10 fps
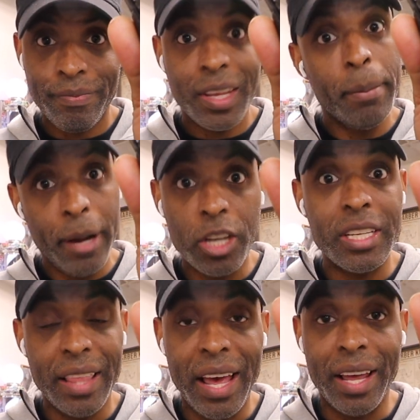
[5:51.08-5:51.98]
compared
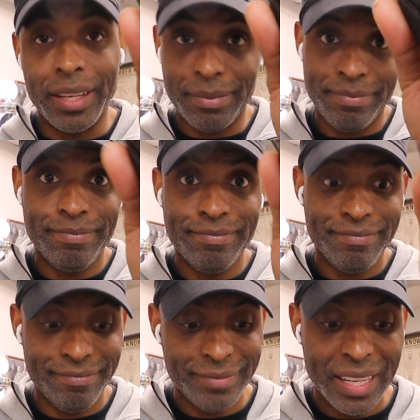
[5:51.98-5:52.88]
to that.
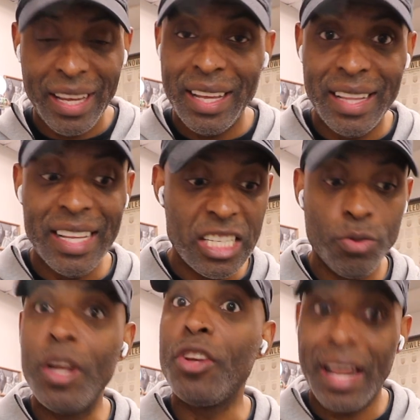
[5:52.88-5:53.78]
And this is
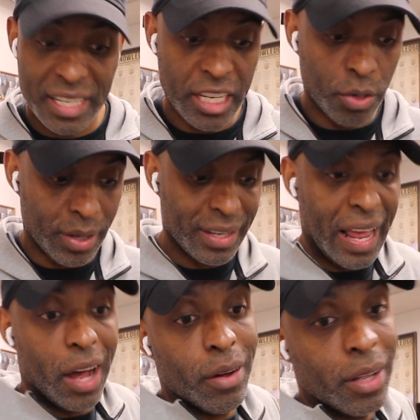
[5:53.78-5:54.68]
what you got to deal with. Now,